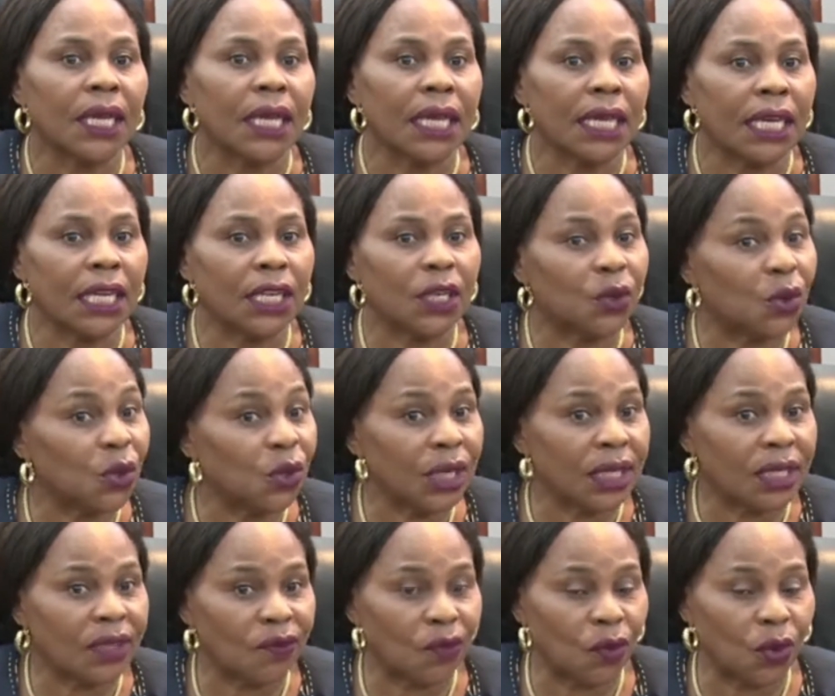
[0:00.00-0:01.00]
including the
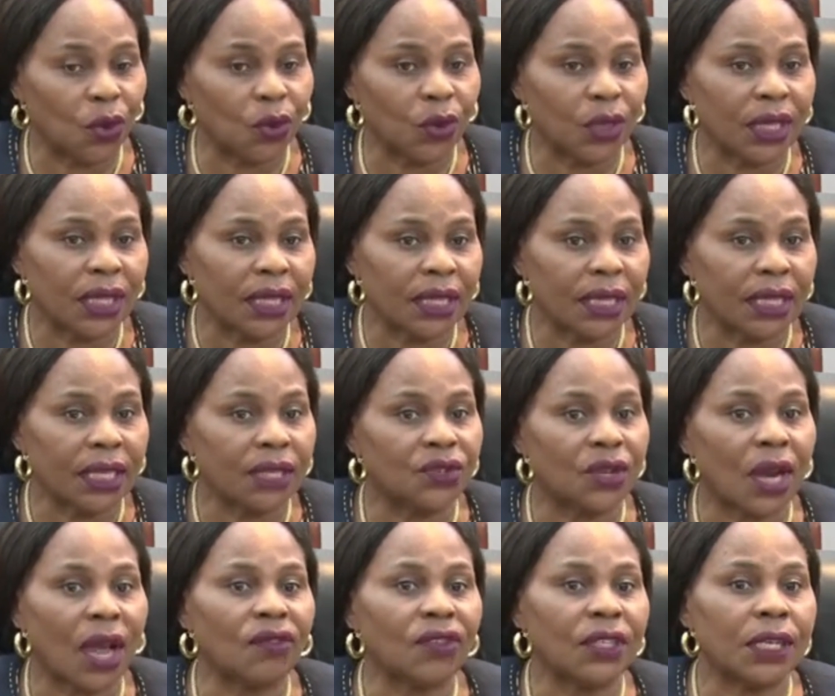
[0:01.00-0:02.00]
following: the
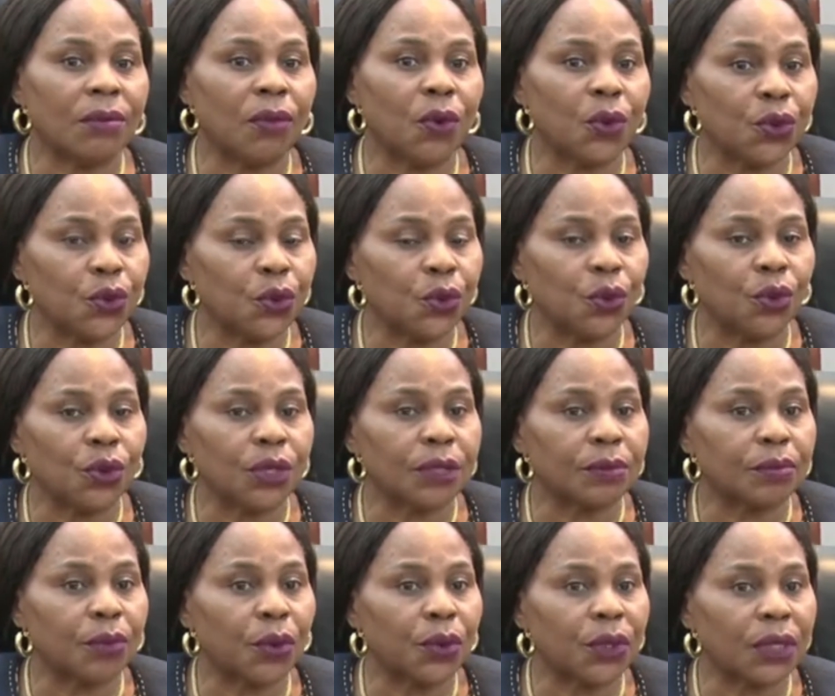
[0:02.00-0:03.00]
draft MOU on
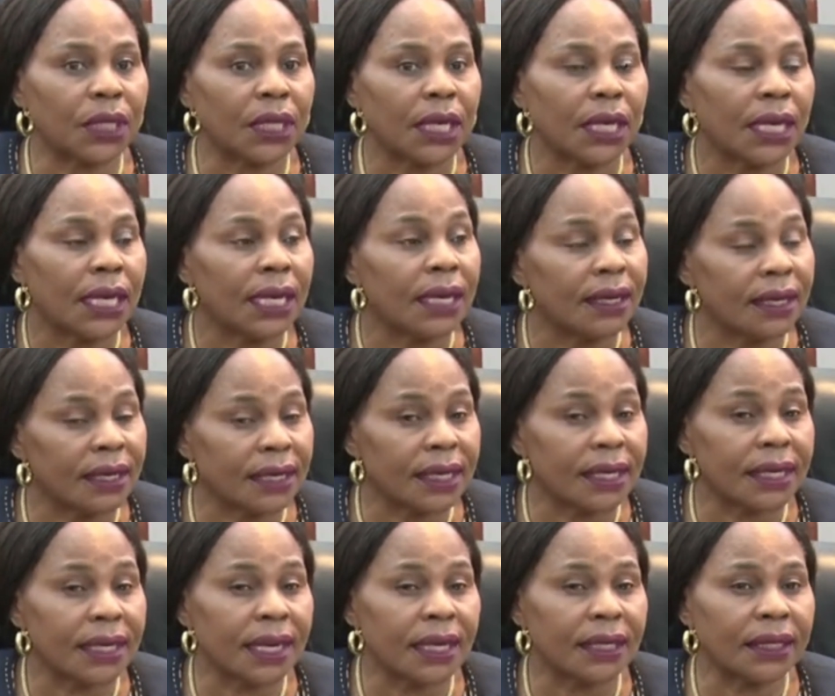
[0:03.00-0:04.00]
sport and
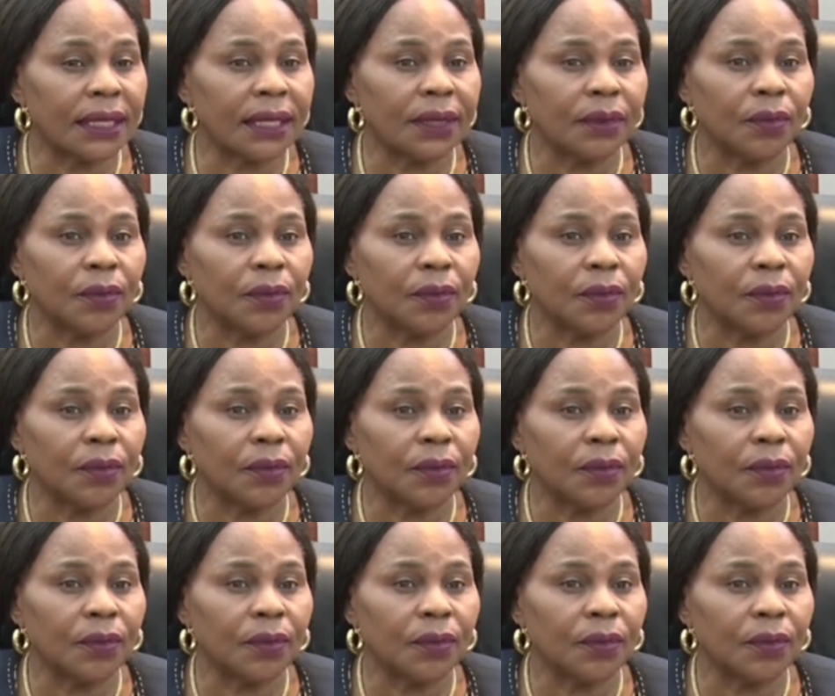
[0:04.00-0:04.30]
recreation,